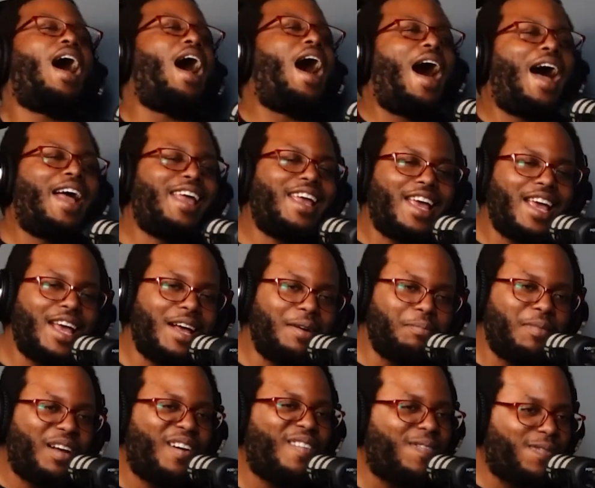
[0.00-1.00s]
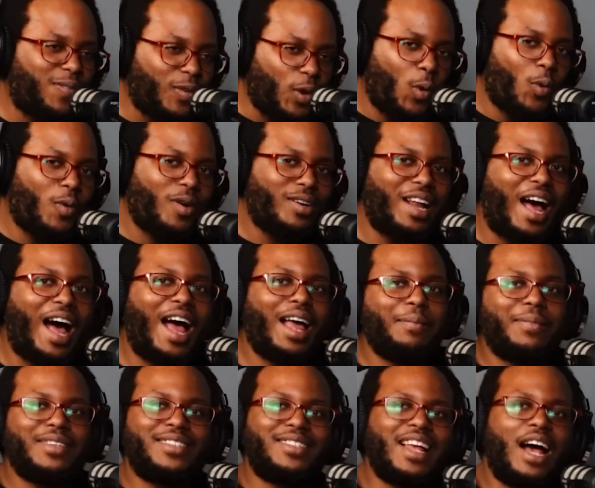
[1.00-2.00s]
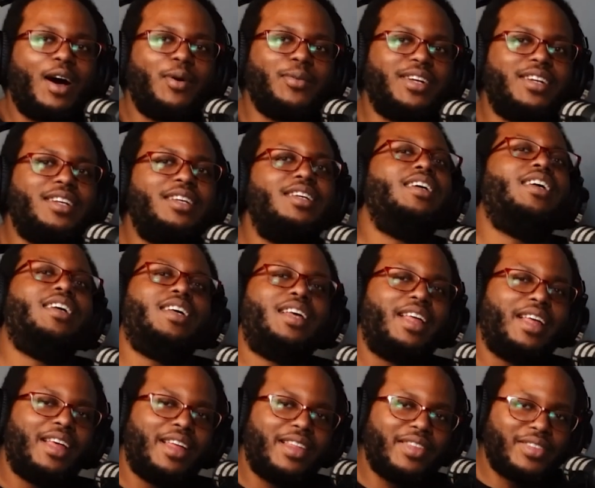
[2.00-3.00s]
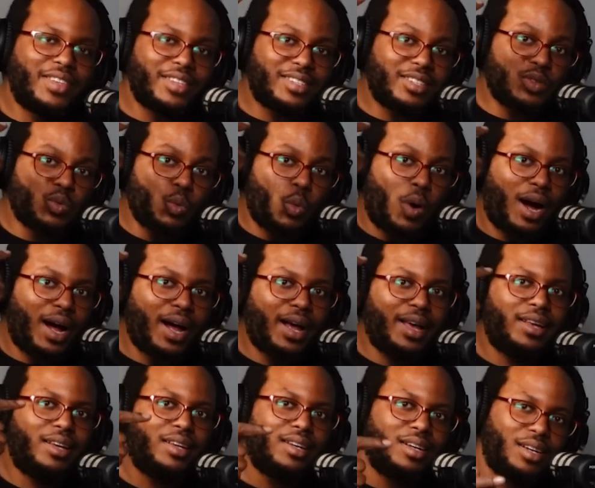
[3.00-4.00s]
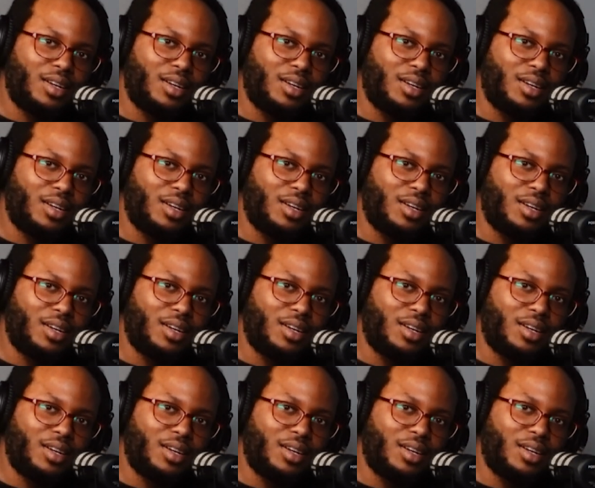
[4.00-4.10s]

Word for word: I am floored. I am astounded. This is why